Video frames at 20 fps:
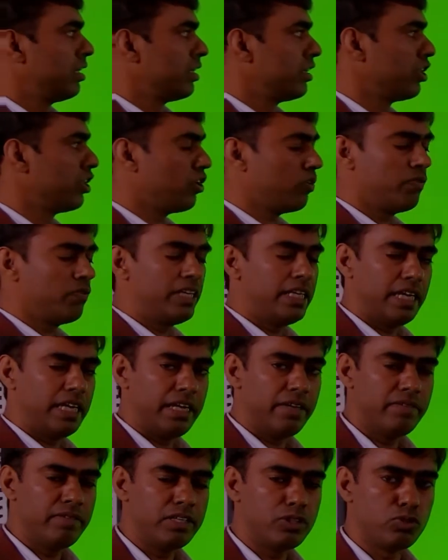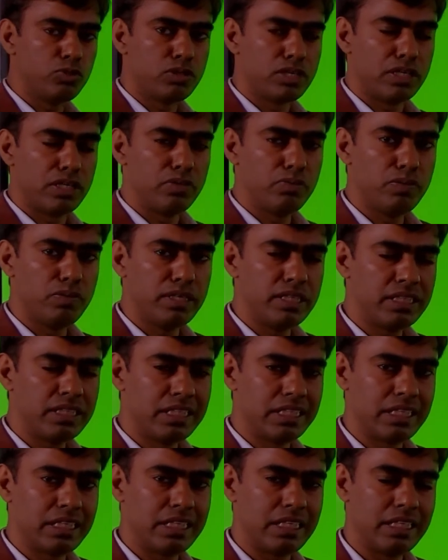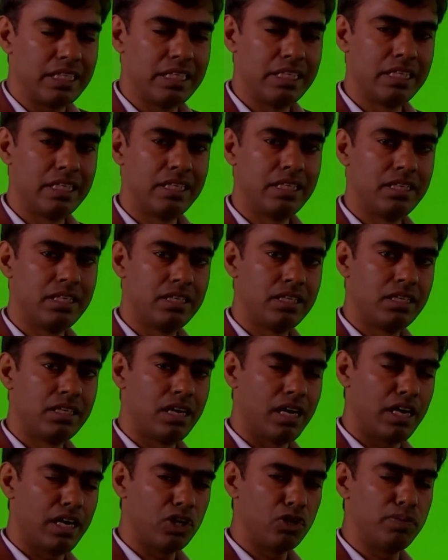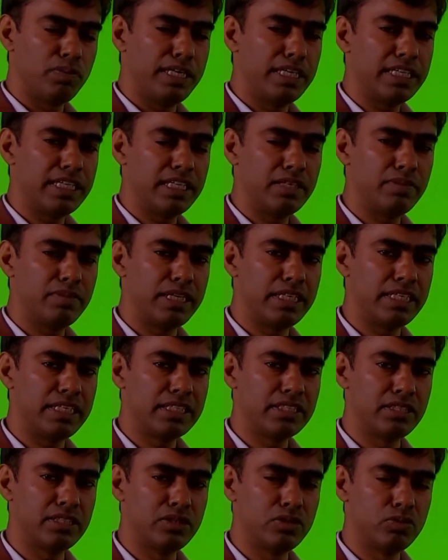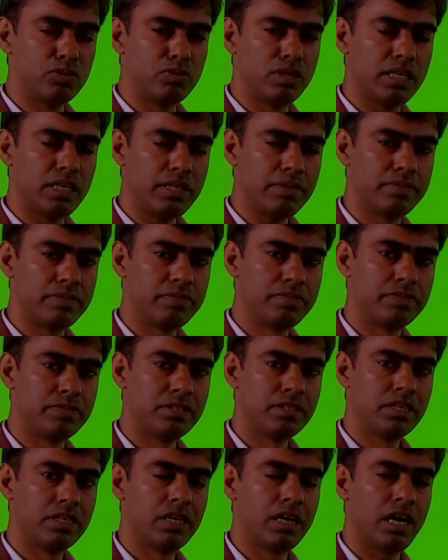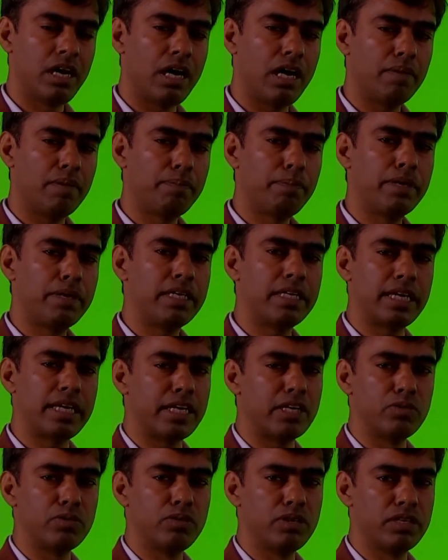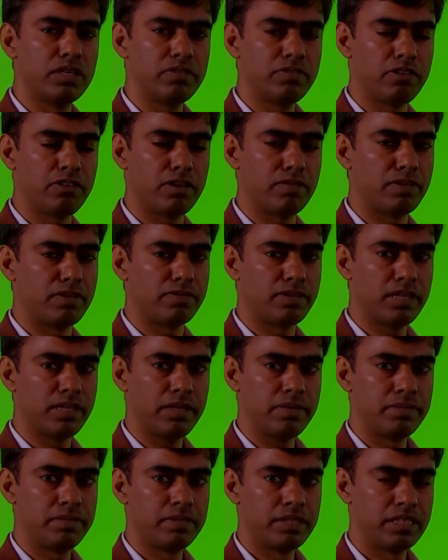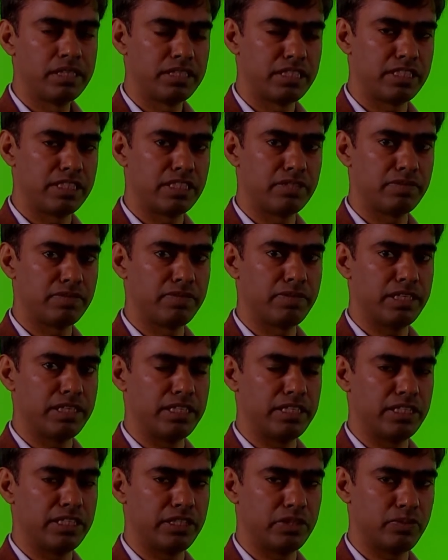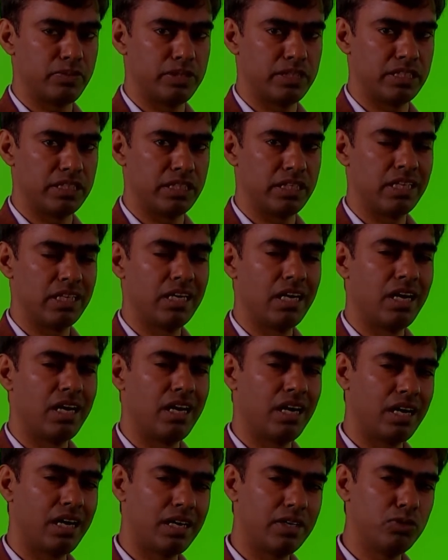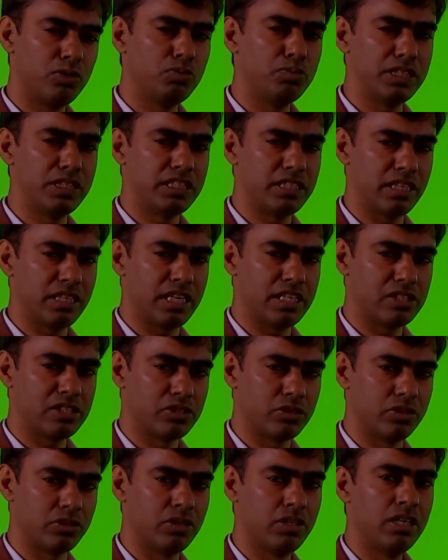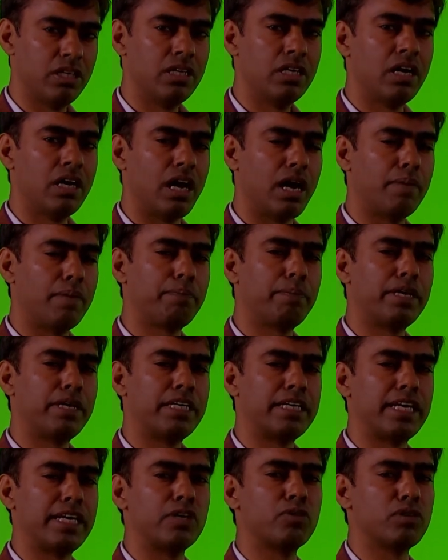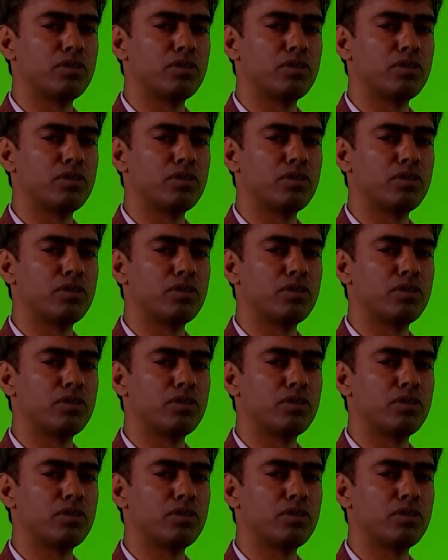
we able to convert the augmented matrix into a upper triangular form of a system of a linear equation, or you may say also upper triangular